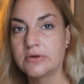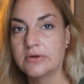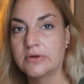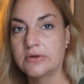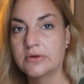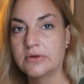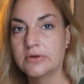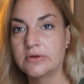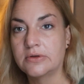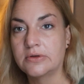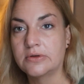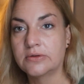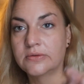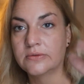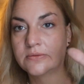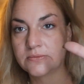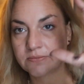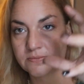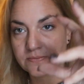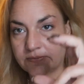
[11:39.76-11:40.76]

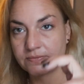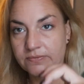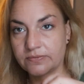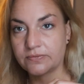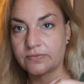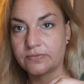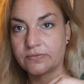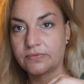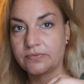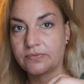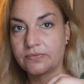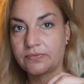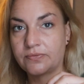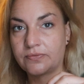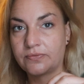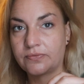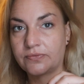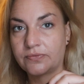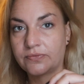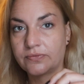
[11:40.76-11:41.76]

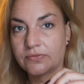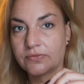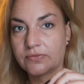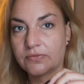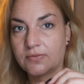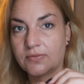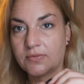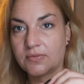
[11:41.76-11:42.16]
No one is speaking in this clip.